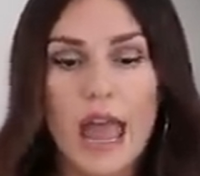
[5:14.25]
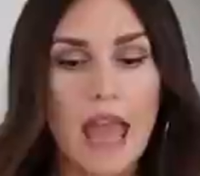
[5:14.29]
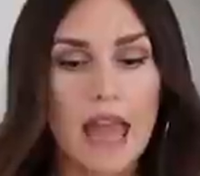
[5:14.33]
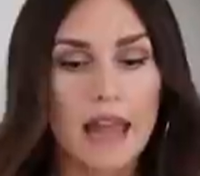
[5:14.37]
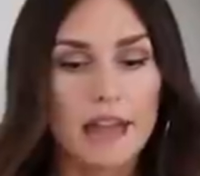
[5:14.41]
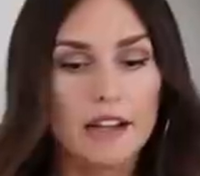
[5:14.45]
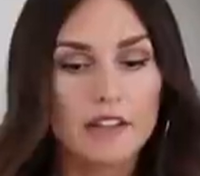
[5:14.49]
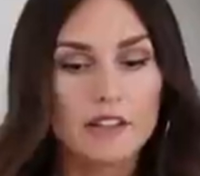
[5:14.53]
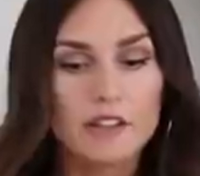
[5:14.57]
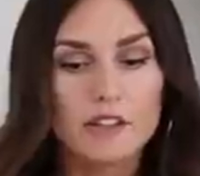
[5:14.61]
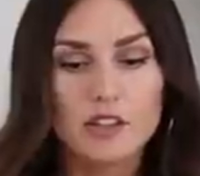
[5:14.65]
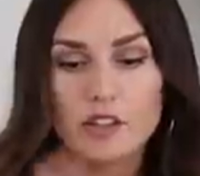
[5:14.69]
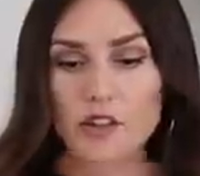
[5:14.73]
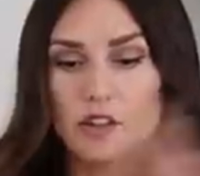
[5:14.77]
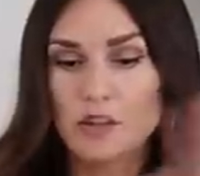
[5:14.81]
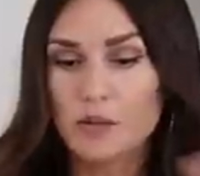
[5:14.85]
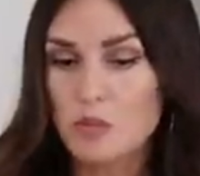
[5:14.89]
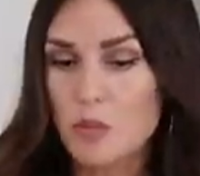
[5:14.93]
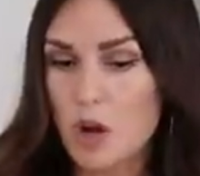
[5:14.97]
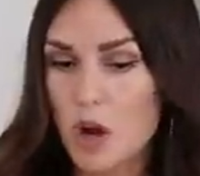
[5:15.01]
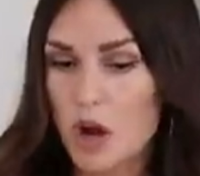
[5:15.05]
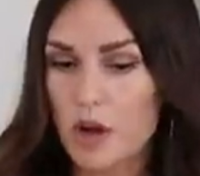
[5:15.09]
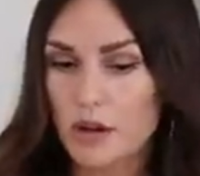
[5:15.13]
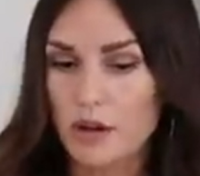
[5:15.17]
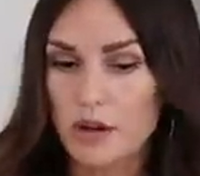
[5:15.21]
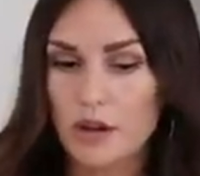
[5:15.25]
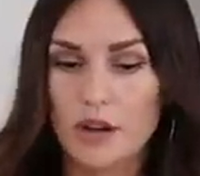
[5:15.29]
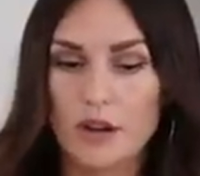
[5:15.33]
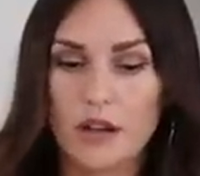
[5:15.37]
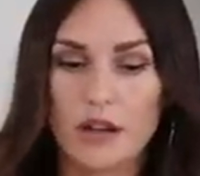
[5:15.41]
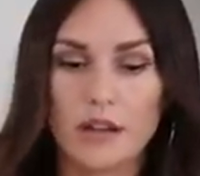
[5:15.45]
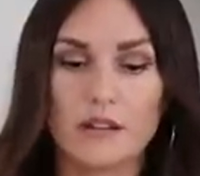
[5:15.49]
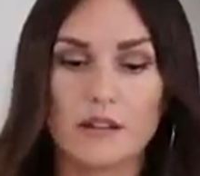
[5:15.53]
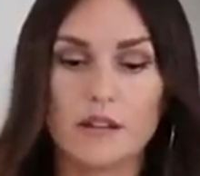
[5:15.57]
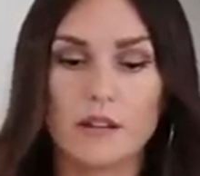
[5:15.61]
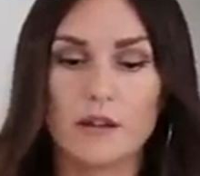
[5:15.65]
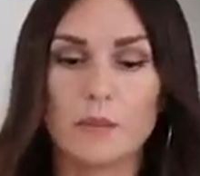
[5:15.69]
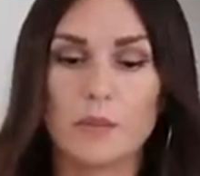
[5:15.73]
And it's just modern
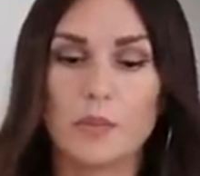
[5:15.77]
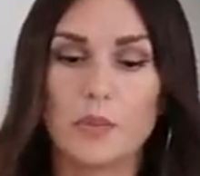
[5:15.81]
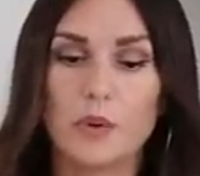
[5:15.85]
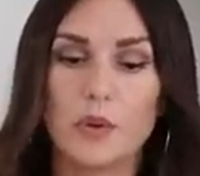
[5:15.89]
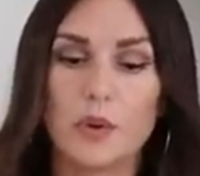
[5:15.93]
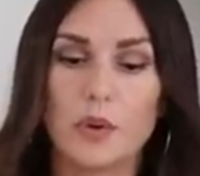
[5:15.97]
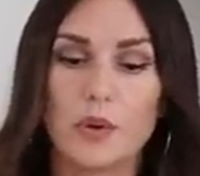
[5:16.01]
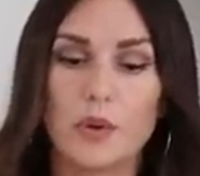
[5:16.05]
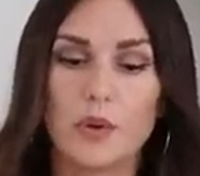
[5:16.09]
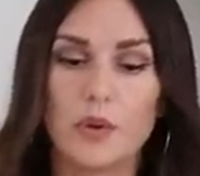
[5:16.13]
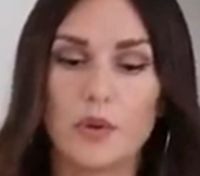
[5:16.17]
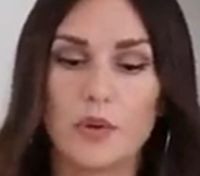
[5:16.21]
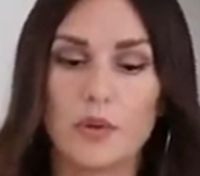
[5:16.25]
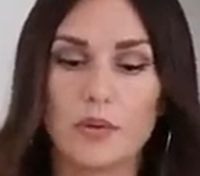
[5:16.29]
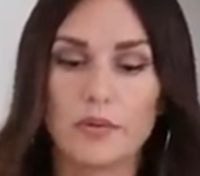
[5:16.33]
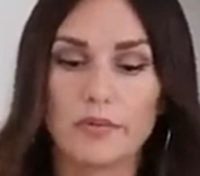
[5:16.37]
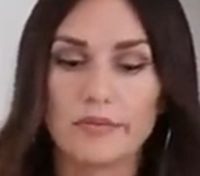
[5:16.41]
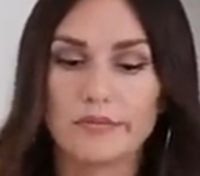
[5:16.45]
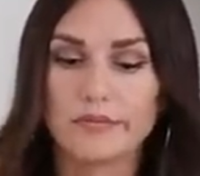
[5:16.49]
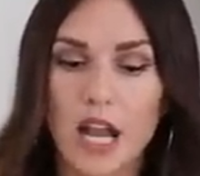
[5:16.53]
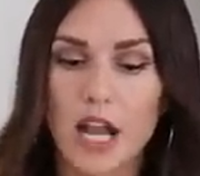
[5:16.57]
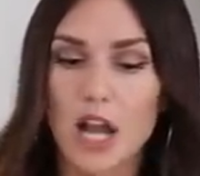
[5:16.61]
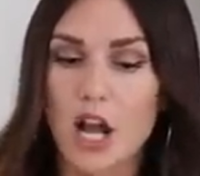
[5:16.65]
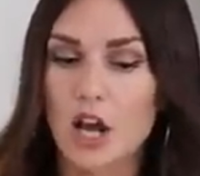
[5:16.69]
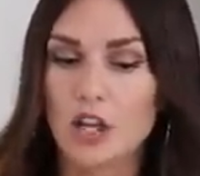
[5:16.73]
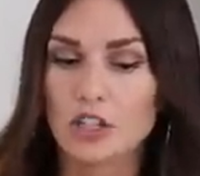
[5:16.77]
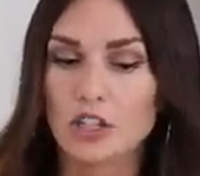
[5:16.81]
and simple, high